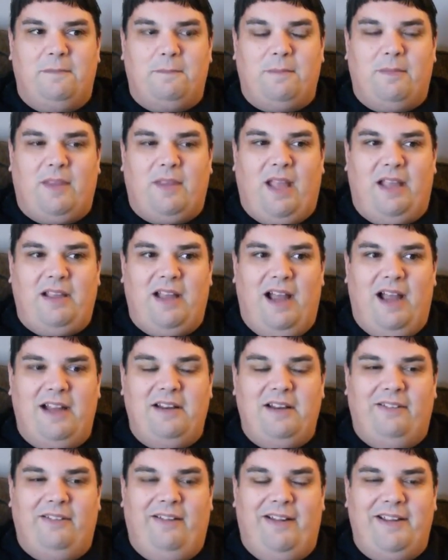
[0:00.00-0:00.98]
I
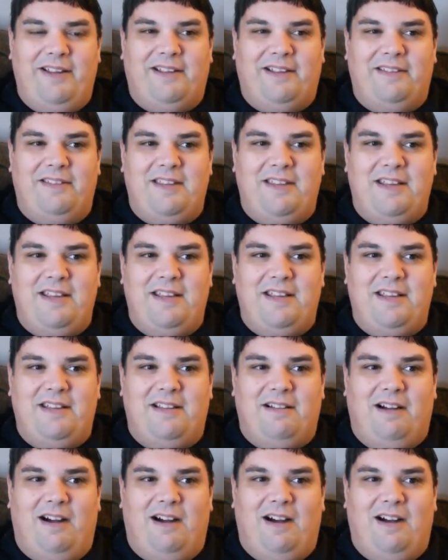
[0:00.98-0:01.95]
kind of like
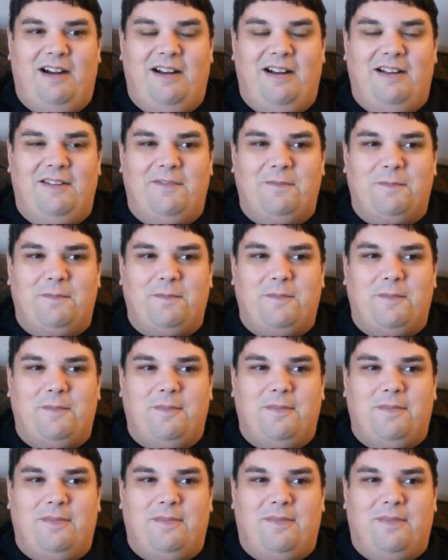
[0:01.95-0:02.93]
the uh,
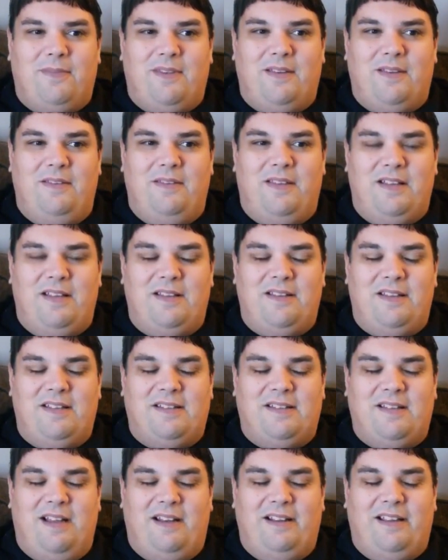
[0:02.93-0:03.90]
th-
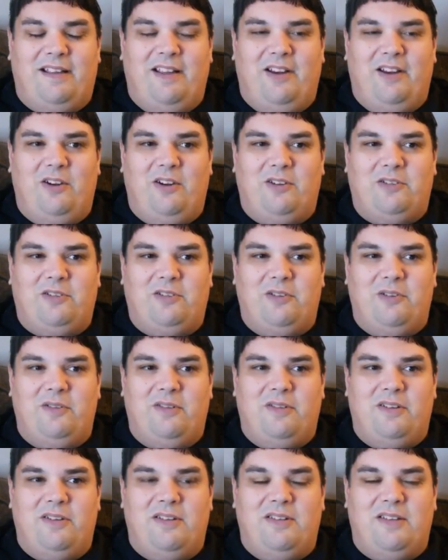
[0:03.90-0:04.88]
this kind of character,
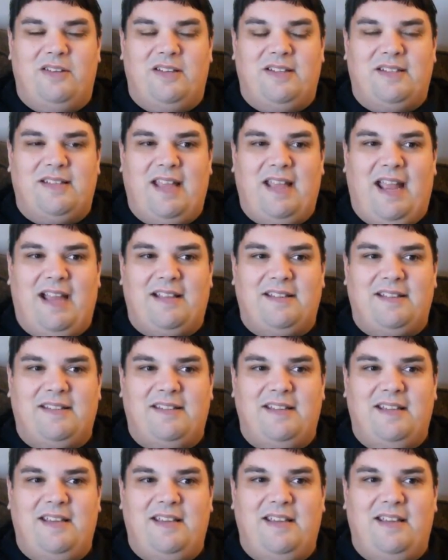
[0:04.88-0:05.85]
the the
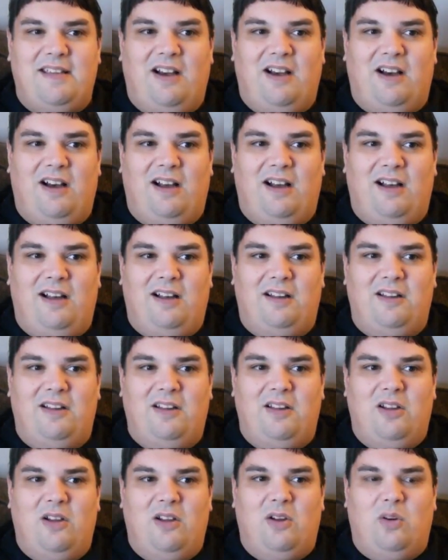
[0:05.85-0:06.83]
sassy uh,
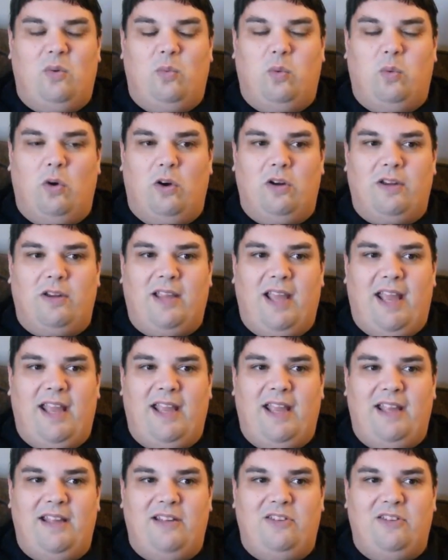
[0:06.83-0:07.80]
work
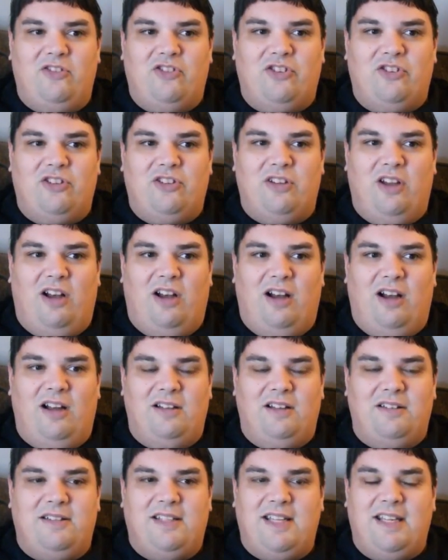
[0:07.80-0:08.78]
age
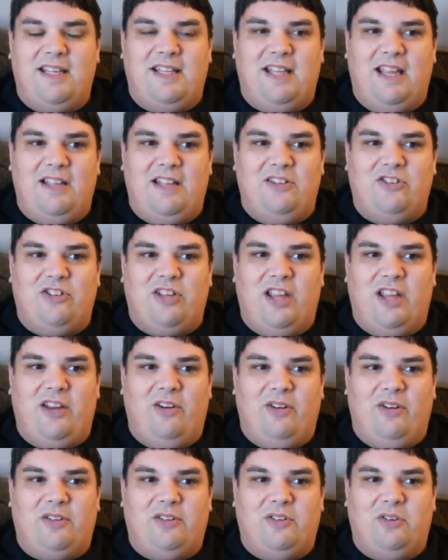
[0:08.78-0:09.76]
uh, teenage
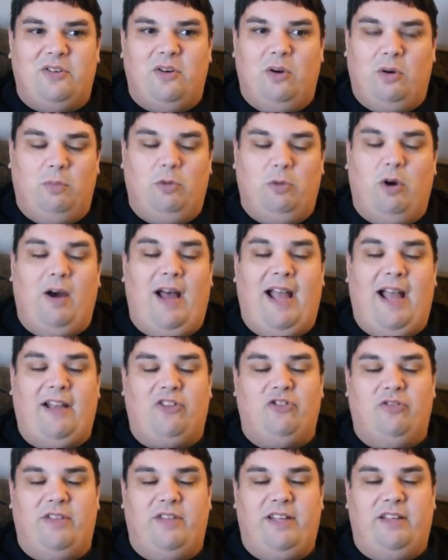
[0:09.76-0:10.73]
character, or well,
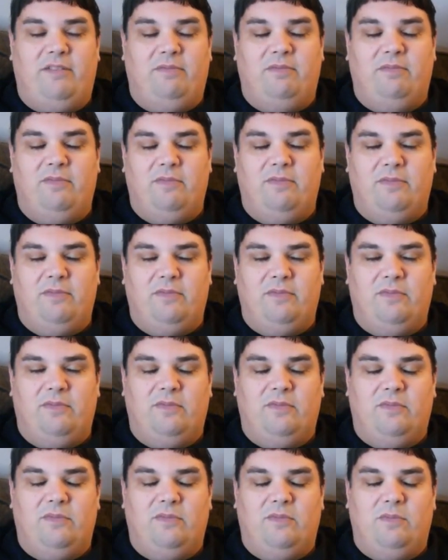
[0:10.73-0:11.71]
actually in
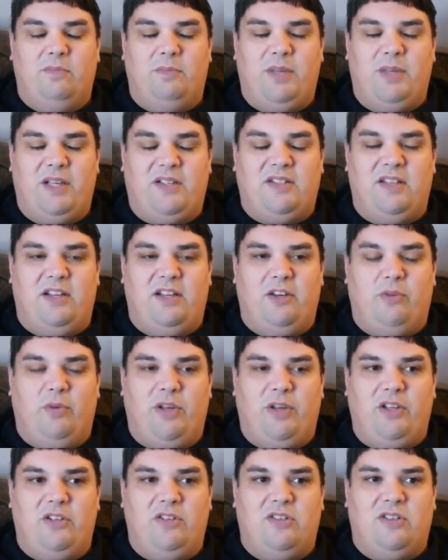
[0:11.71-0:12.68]
Big City
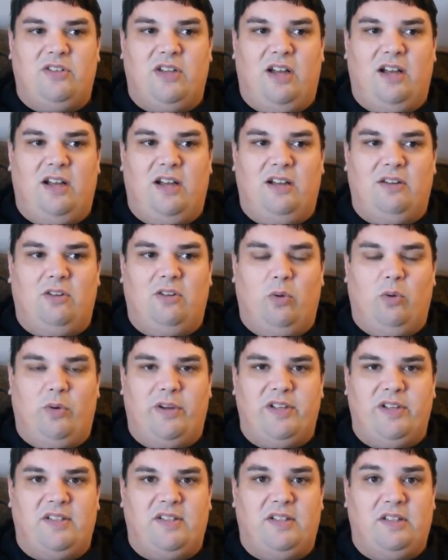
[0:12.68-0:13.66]
Greens, uh,
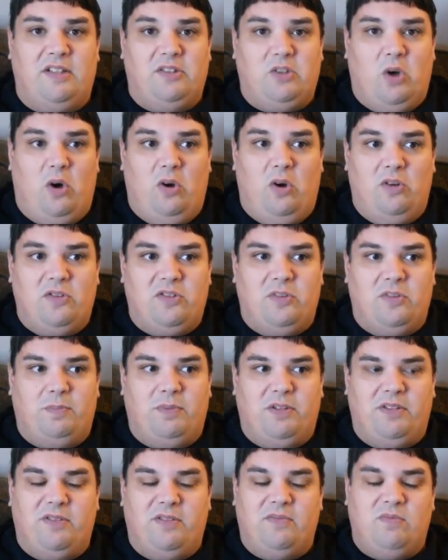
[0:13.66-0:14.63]
Gloria's an adult,
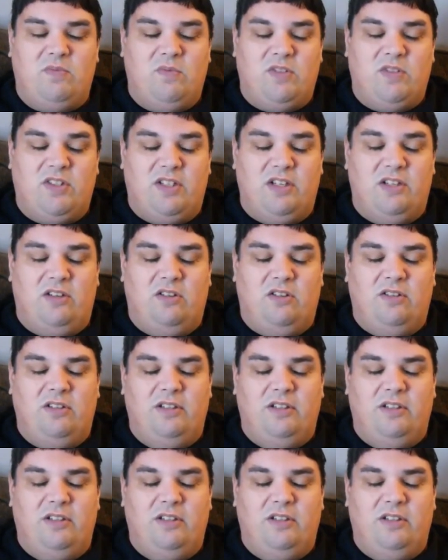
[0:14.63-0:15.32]
but still,